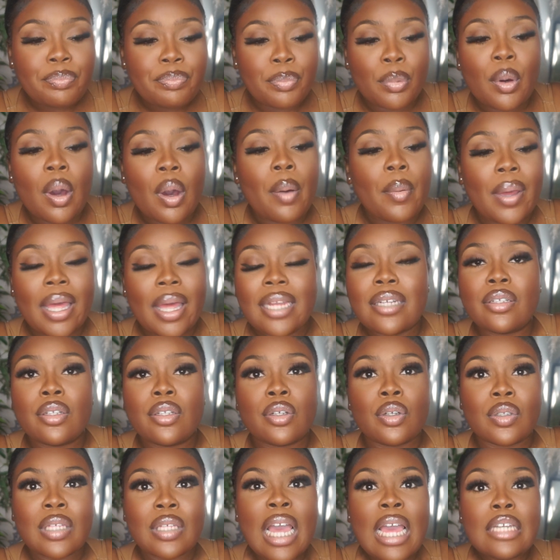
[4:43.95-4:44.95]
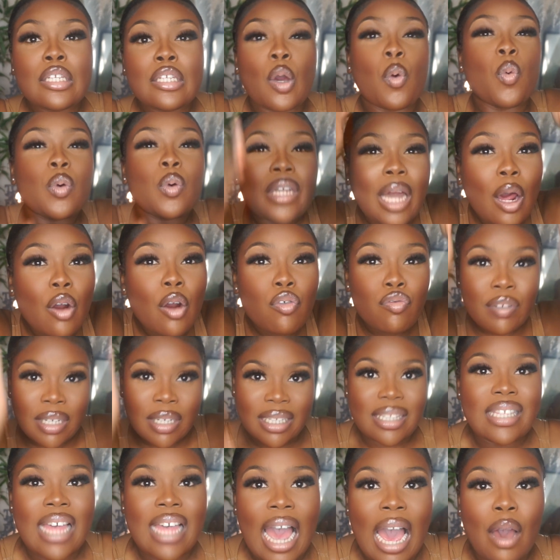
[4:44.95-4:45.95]
bought a Canada Goose. They want to
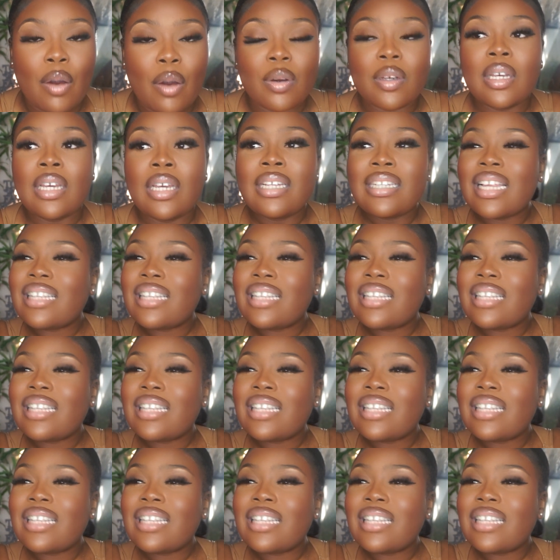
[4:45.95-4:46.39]
rinse out.